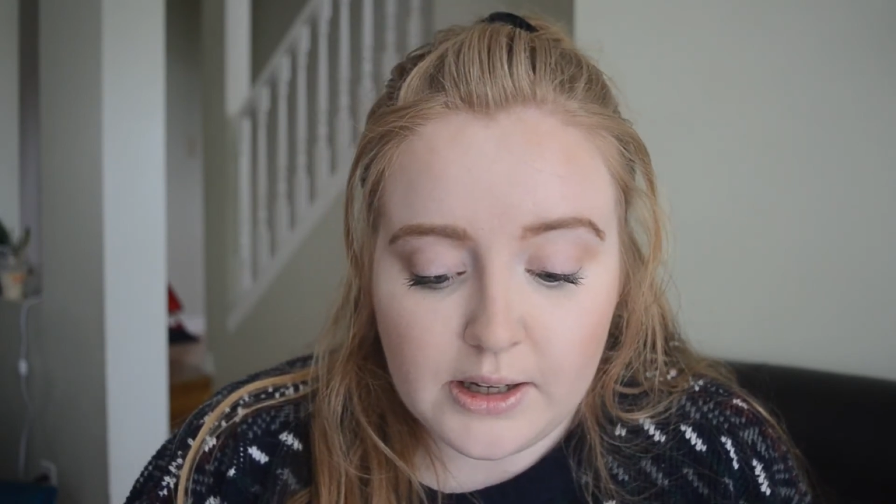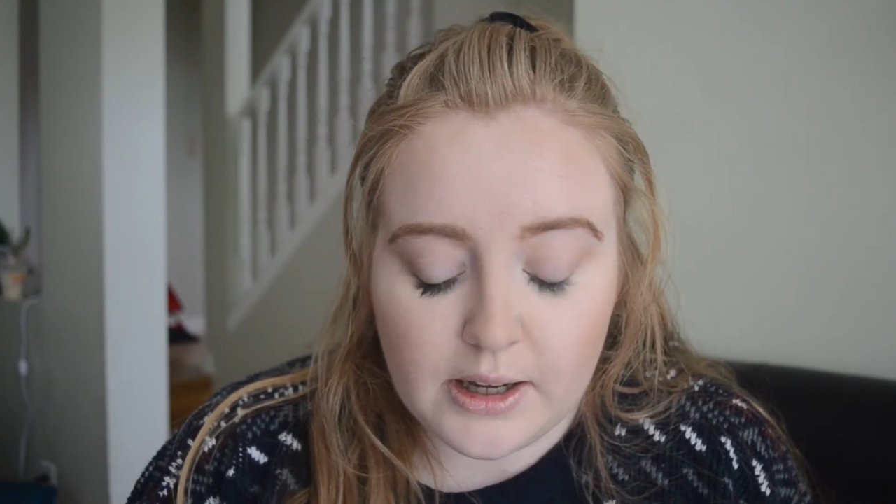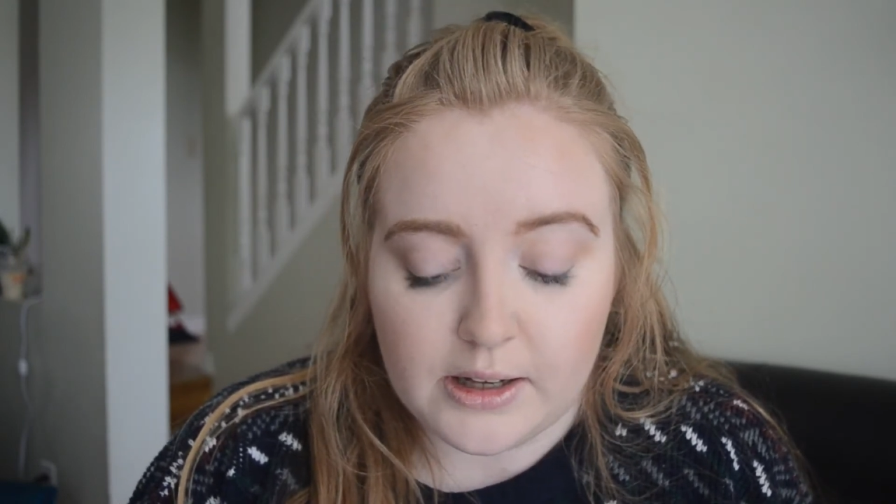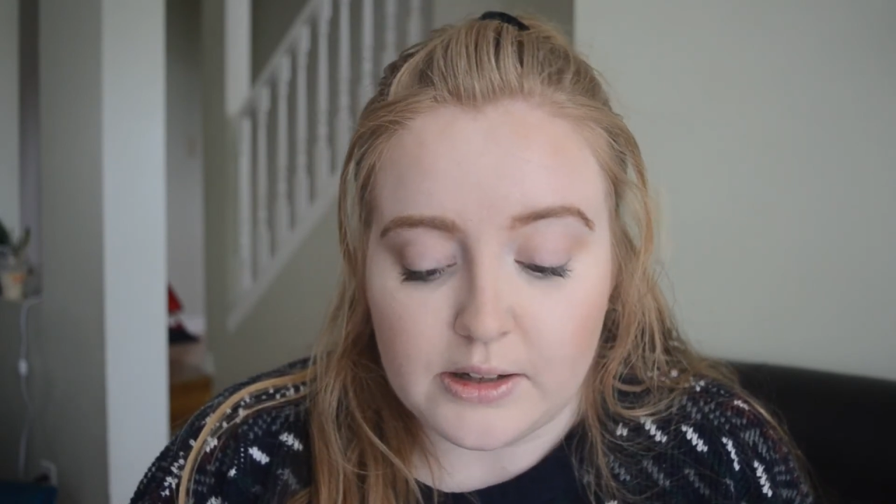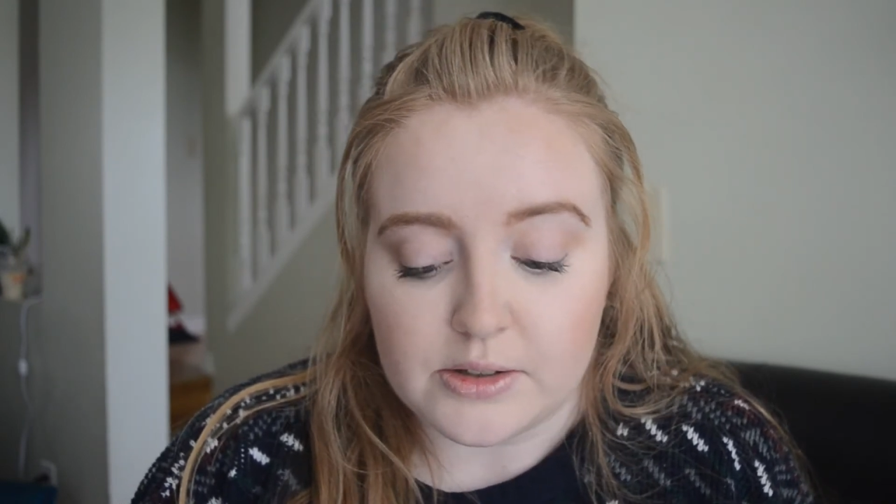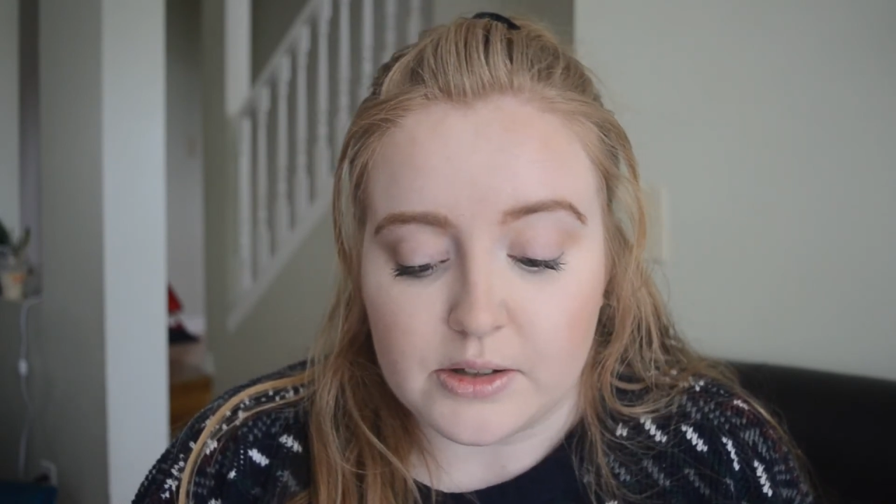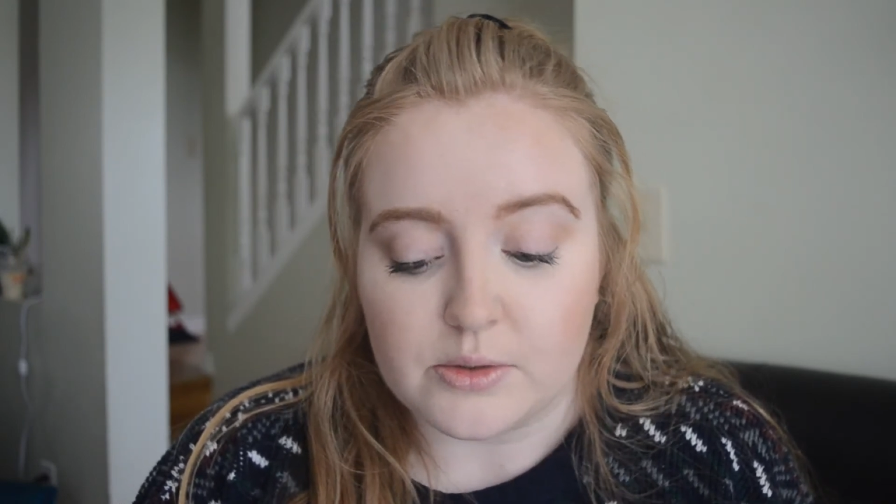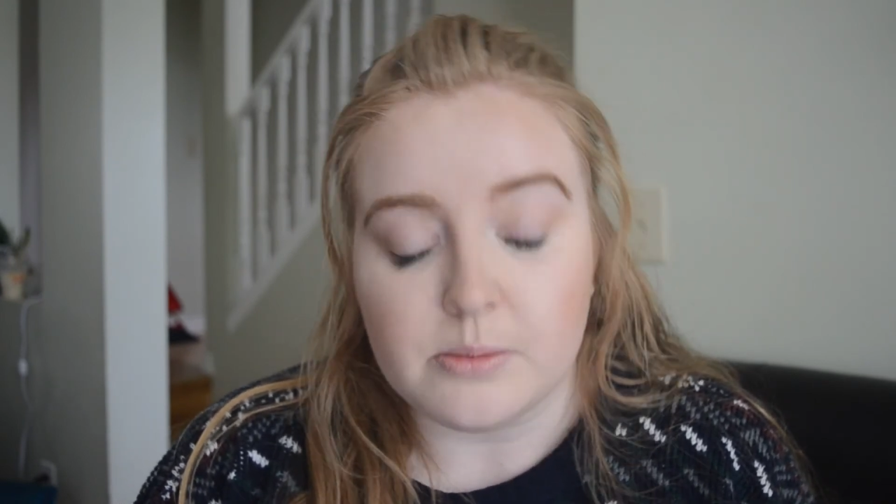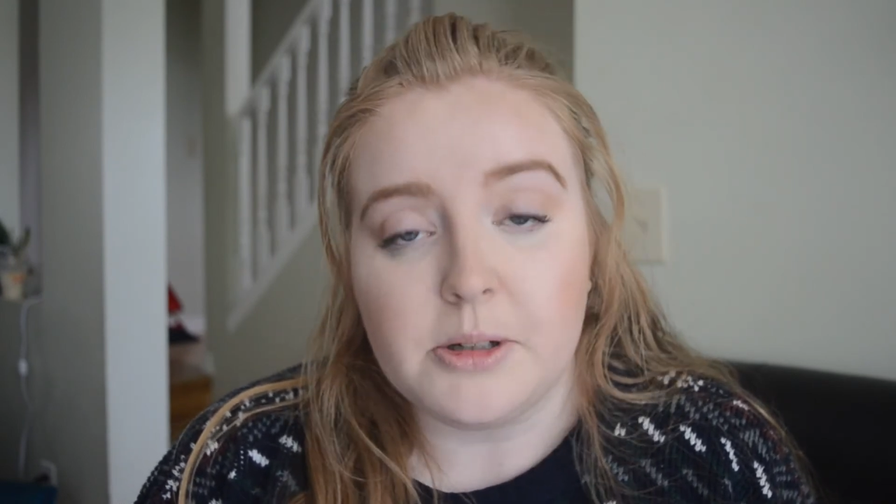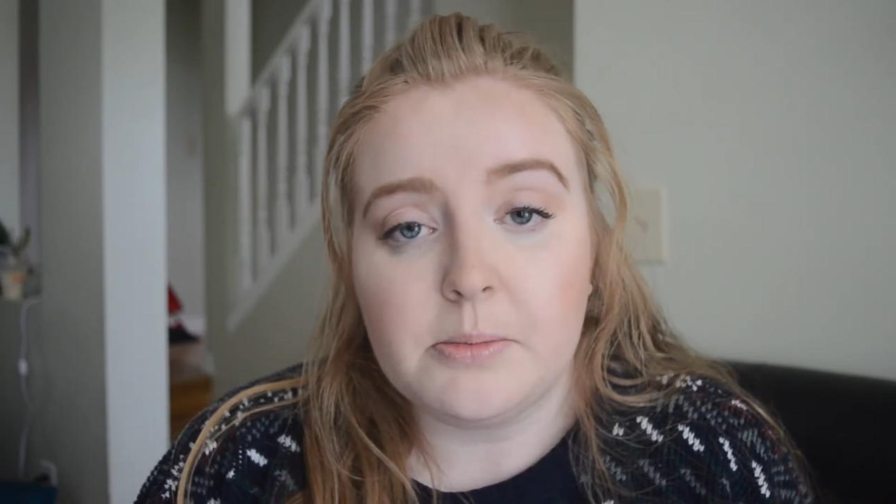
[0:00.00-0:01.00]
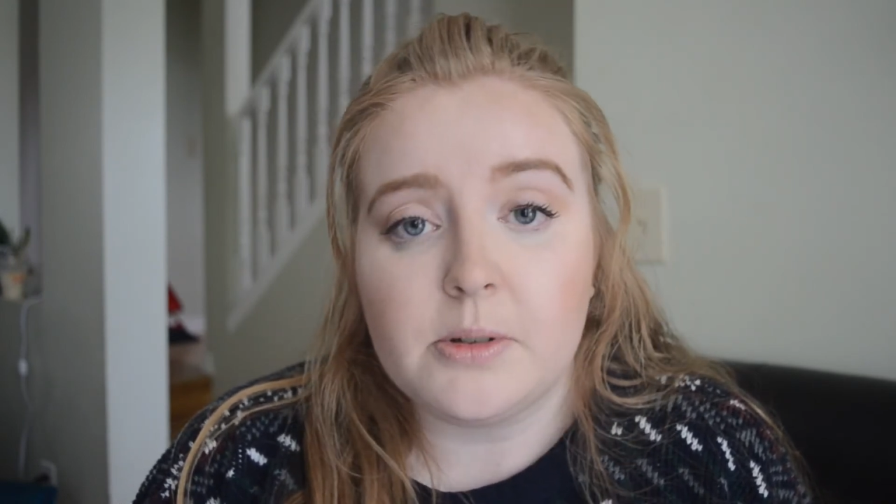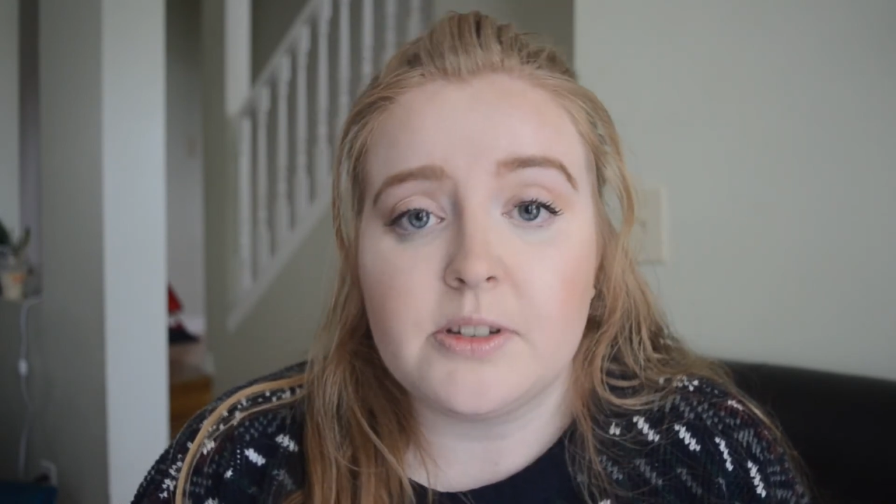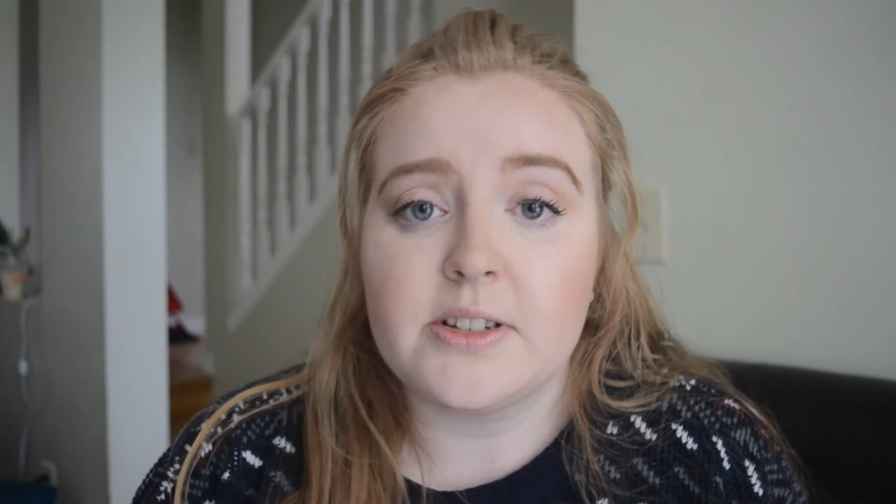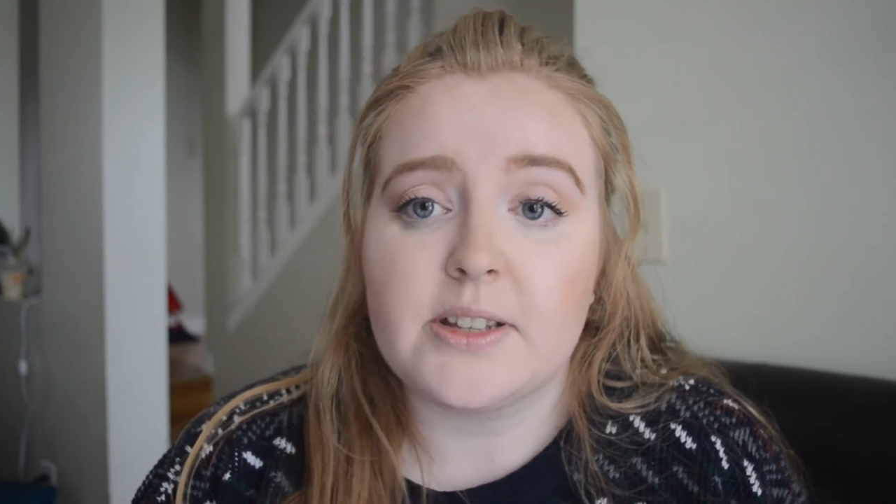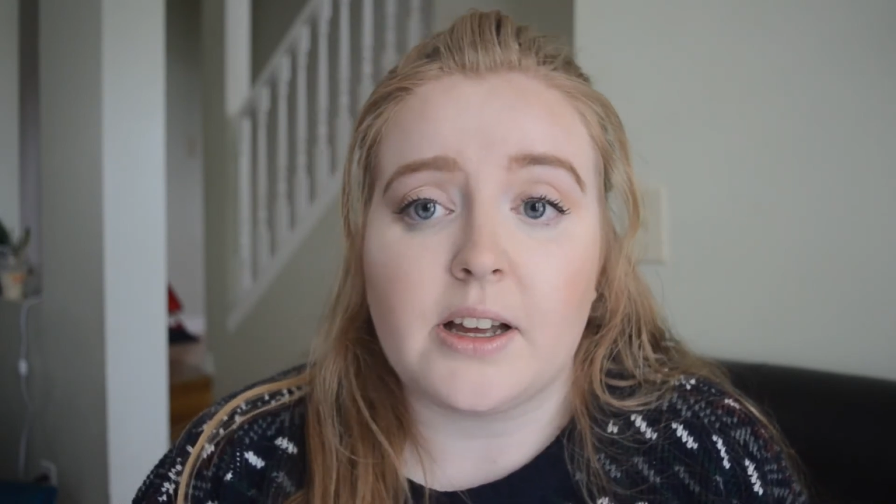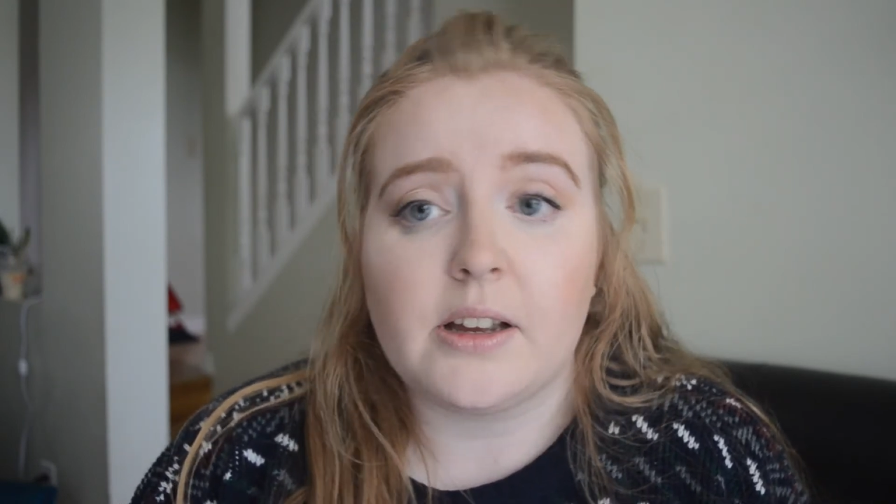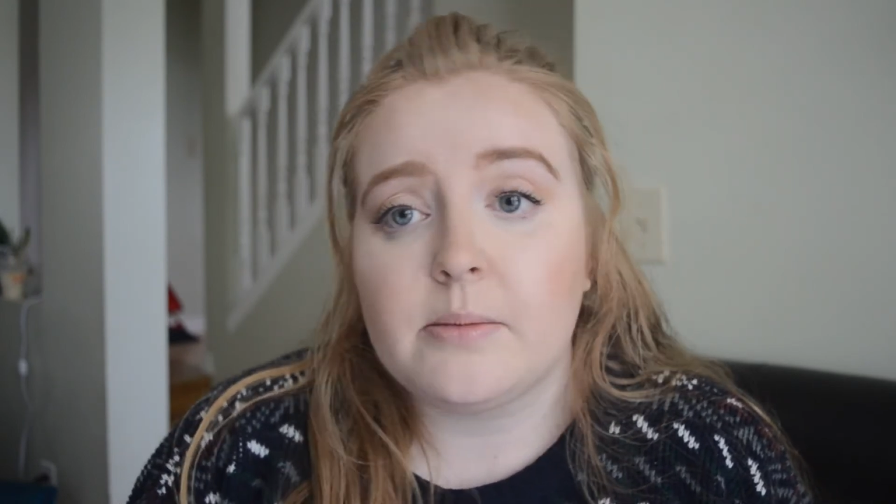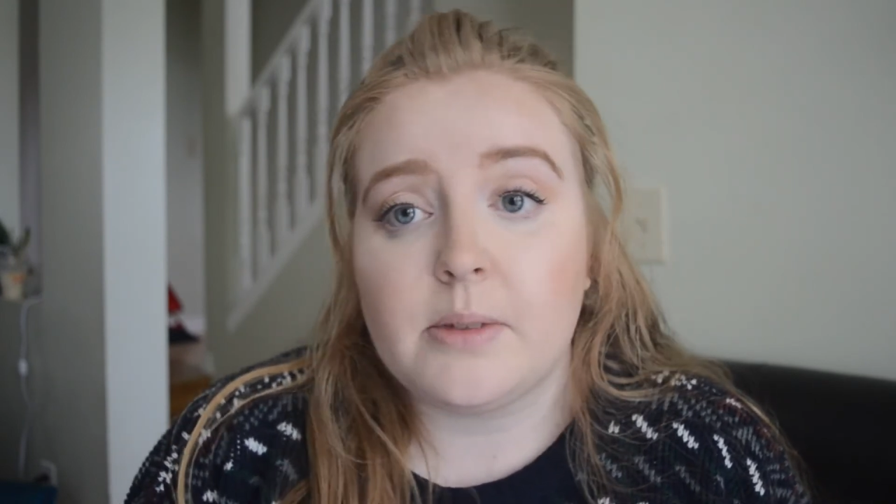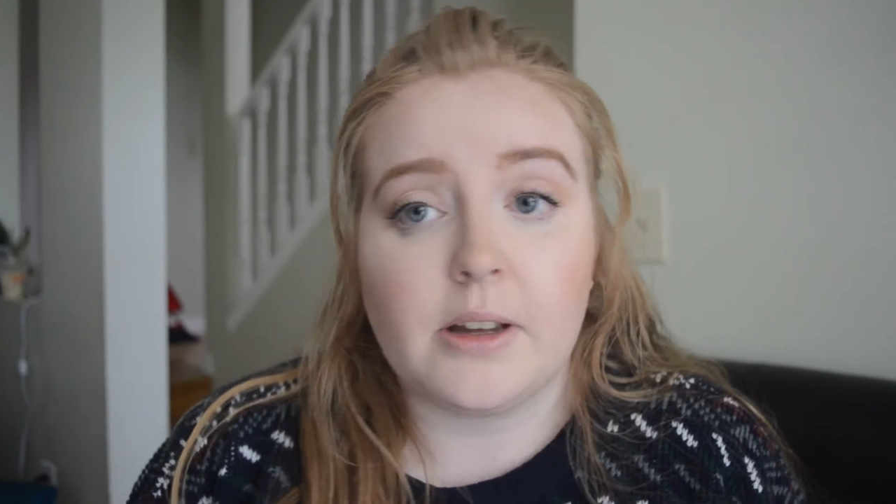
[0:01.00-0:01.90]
and asexual people is that